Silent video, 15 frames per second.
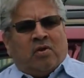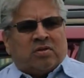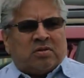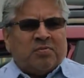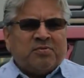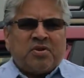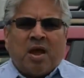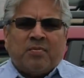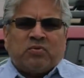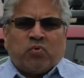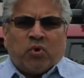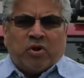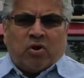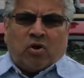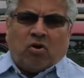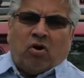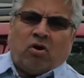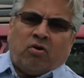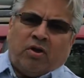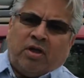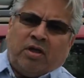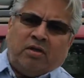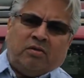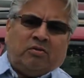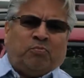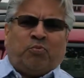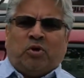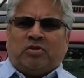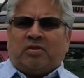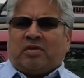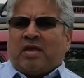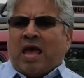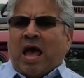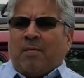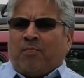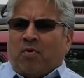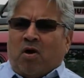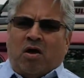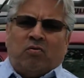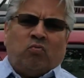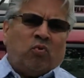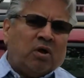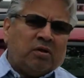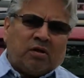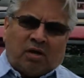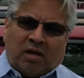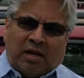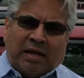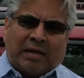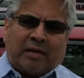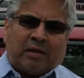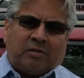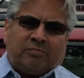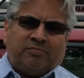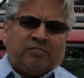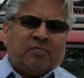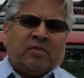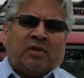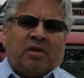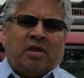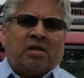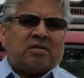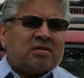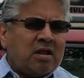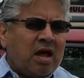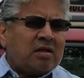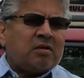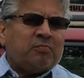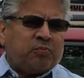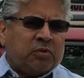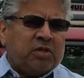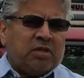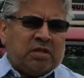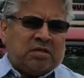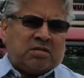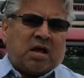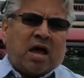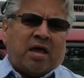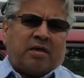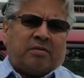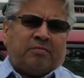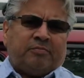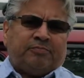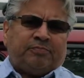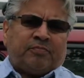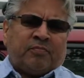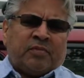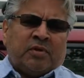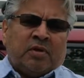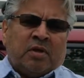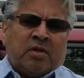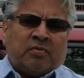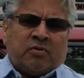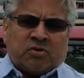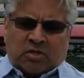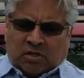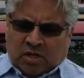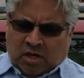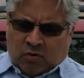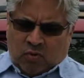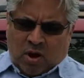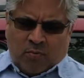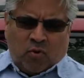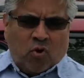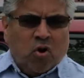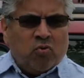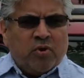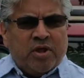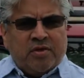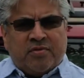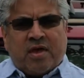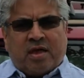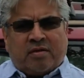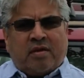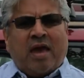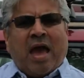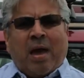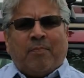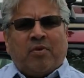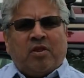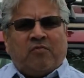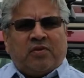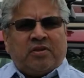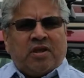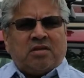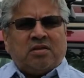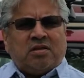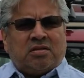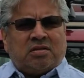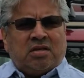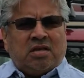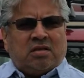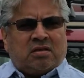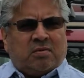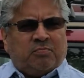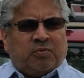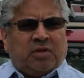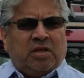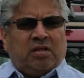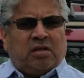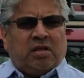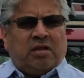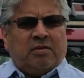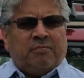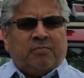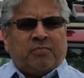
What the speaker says: Sometimes we're in a hurry. You put the cap on, one click, and it's not completely tight. There's a little rubber O-ring in that cap, and if it doesn't seat completely,